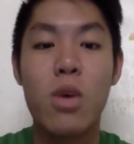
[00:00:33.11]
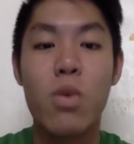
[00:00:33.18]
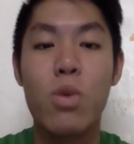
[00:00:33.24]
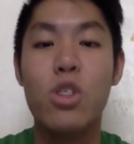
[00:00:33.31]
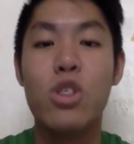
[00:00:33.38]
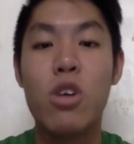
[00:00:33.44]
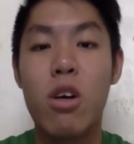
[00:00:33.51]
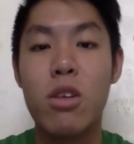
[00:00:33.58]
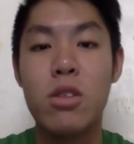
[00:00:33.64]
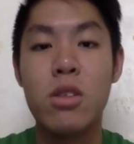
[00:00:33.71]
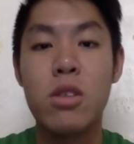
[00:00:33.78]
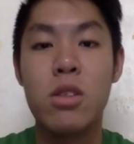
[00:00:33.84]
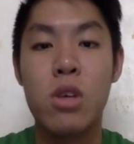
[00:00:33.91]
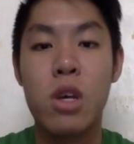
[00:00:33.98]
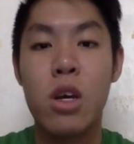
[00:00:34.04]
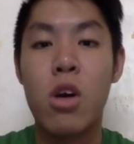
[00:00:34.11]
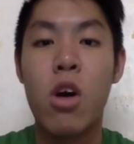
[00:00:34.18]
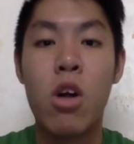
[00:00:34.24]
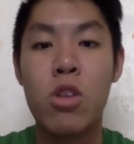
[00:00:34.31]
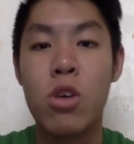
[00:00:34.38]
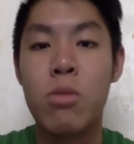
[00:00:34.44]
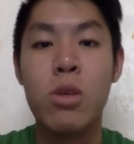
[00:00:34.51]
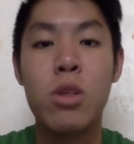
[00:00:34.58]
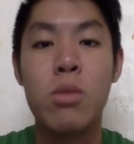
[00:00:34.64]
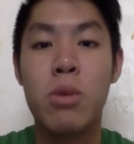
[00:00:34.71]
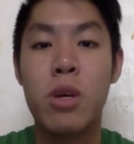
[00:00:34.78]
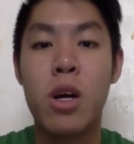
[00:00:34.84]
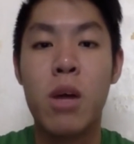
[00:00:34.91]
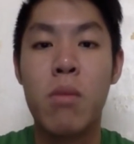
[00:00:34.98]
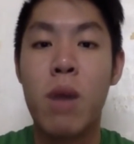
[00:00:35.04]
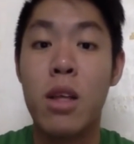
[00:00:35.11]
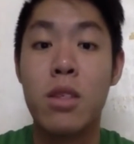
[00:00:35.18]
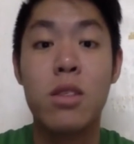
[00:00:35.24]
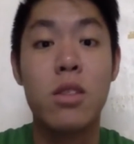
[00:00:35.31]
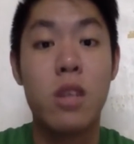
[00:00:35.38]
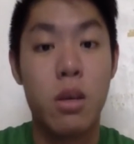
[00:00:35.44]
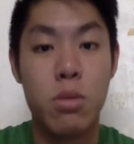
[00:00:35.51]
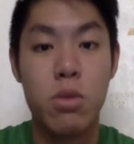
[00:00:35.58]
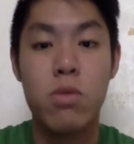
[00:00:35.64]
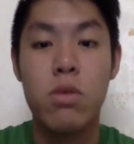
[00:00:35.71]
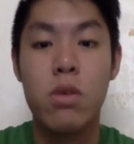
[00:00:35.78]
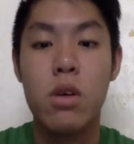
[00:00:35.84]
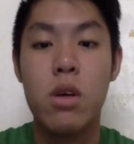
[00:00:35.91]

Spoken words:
which causes the economy to become unstable